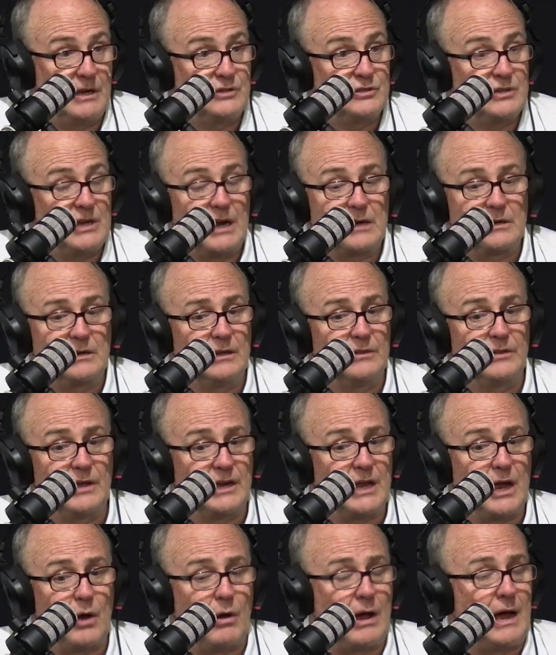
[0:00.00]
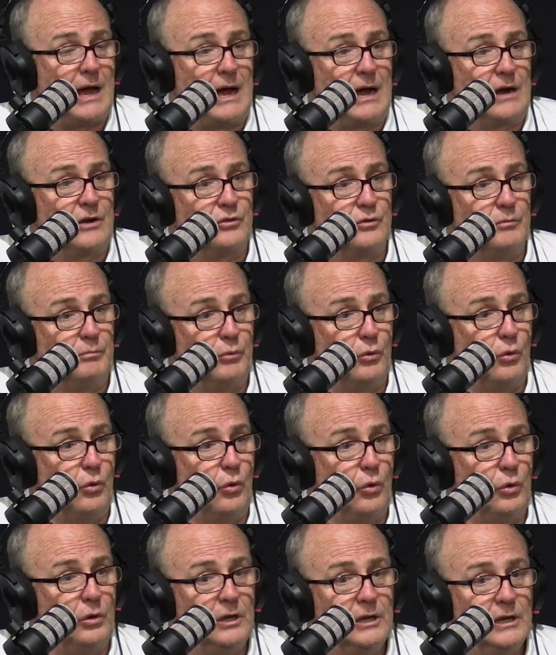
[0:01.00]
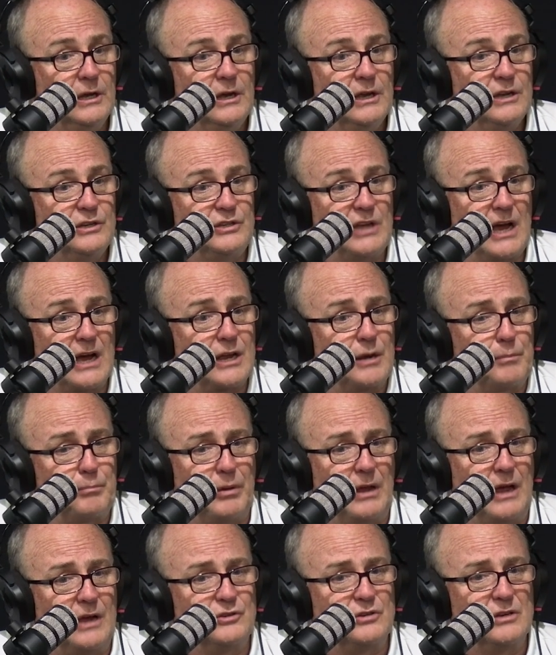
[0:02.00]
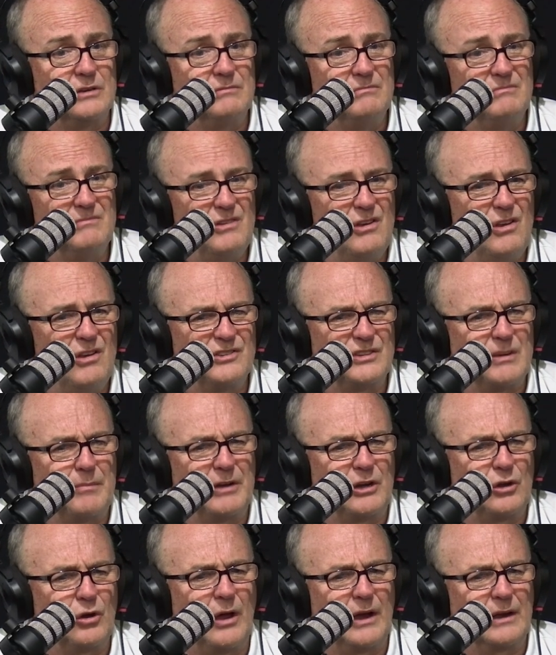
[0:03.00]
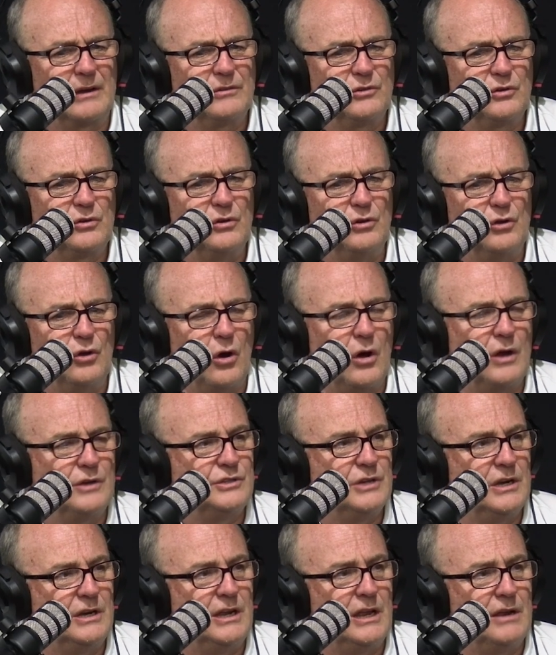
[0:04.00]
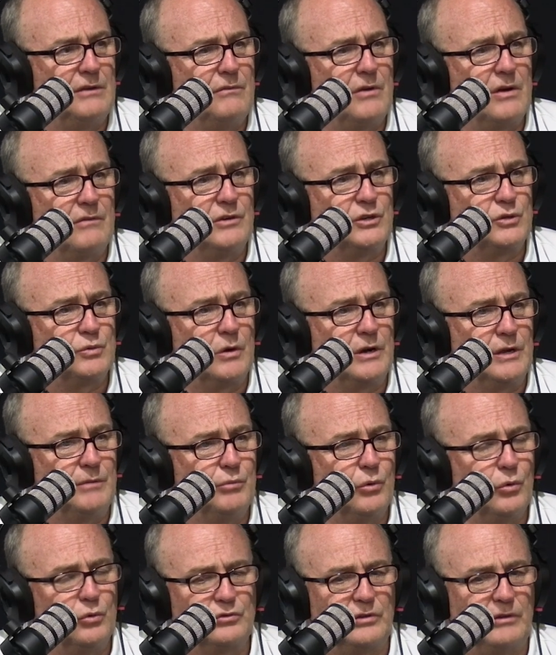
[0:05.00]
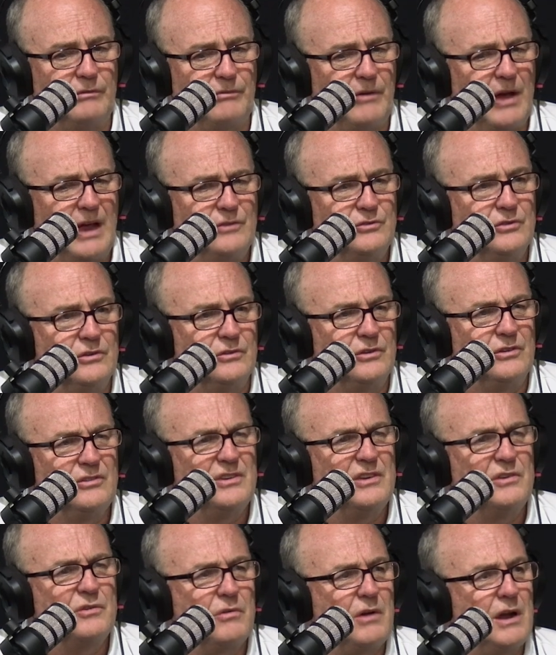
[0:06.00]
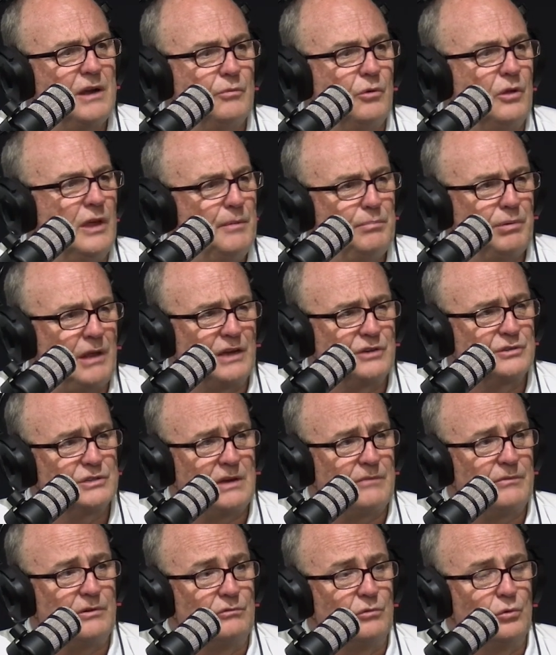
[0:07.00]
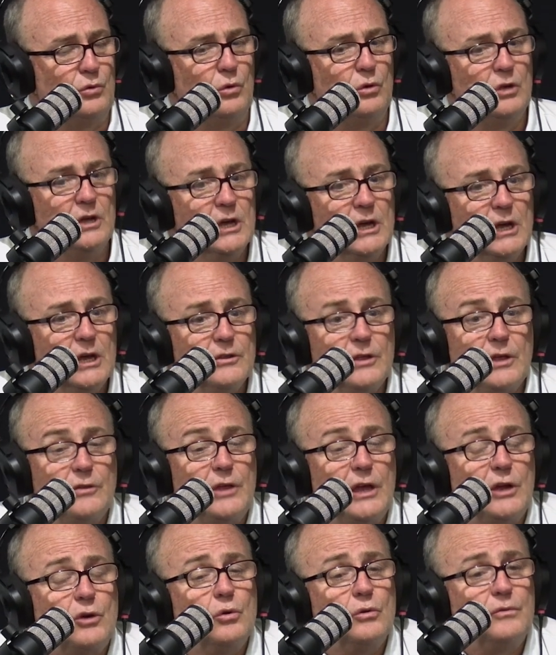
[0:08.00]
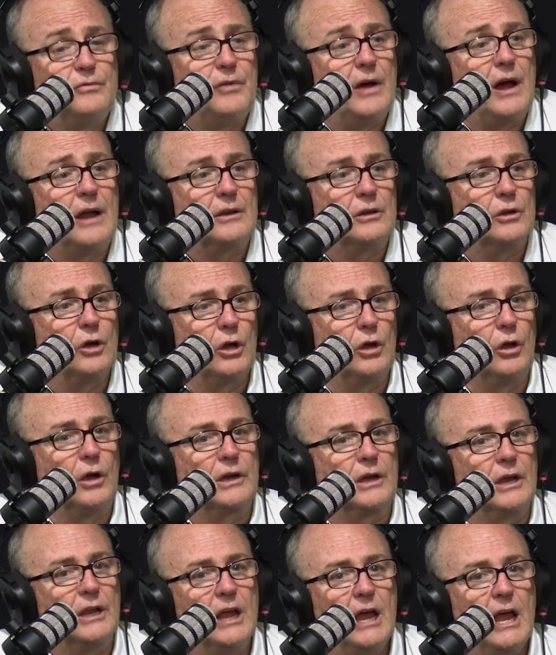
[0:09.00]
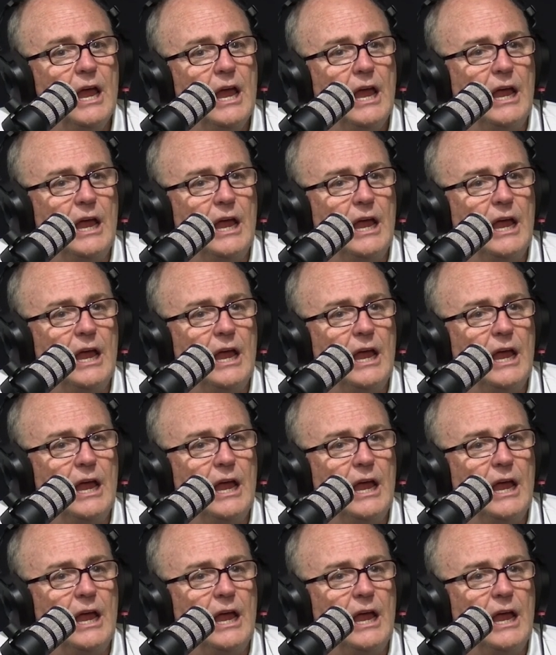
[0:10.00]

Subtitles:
Exactly. They go hard at the ball. Duckett plays it something like 19 out of every 20 balls he faces. He's incredible. He breaks every rule. They're good fun. I like it.